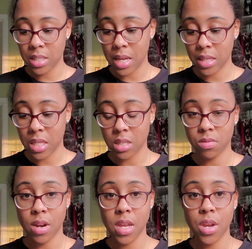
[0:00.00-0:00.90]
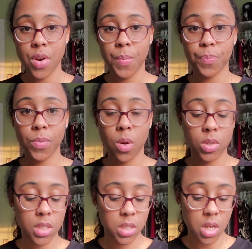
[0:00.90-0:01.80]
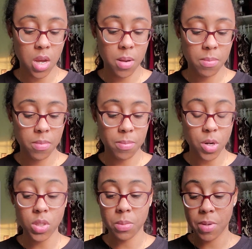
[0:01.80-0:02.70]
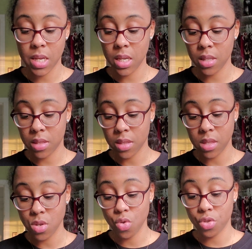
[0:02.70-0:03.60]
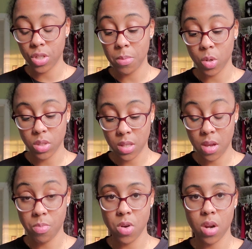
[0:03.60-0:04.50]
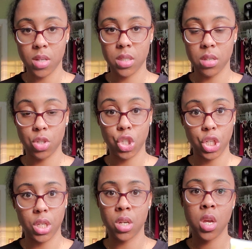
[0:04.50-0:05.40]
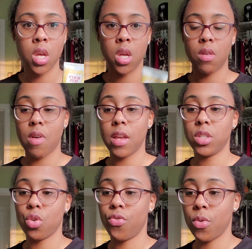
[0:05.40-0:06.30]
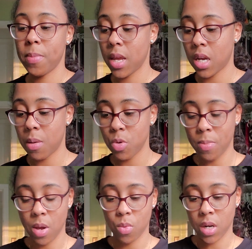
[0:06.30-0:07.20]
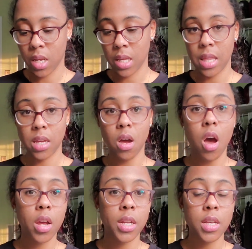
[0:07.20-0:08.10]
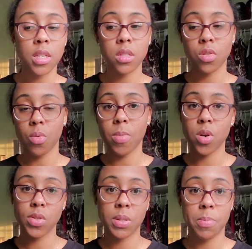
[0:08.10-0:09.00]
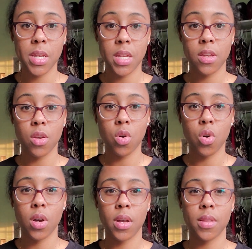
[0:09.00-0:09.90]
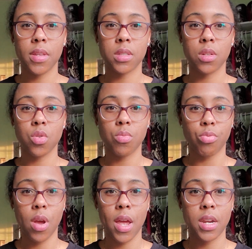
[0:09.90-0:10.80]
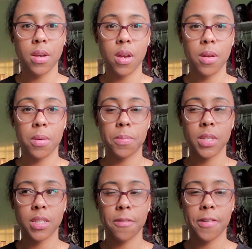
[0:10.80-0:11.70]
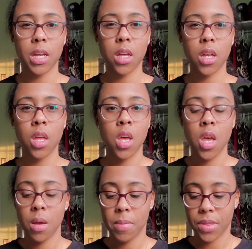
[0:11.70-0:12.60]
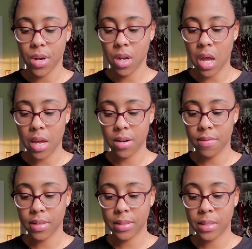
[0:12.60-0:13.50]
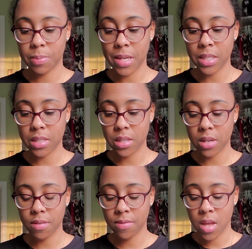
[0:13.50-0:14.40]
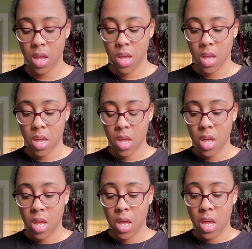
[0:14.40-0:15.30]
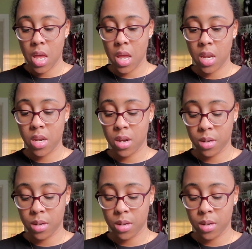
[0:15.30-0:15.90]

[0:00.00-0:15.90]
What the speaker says: like this right here, which is Burt's Bee, usually most of their products are good. Right, so for makeup, you might want to get like Honest or Burt's Bee, or there's a new brand, Pacifica, but they're kind of expensive. And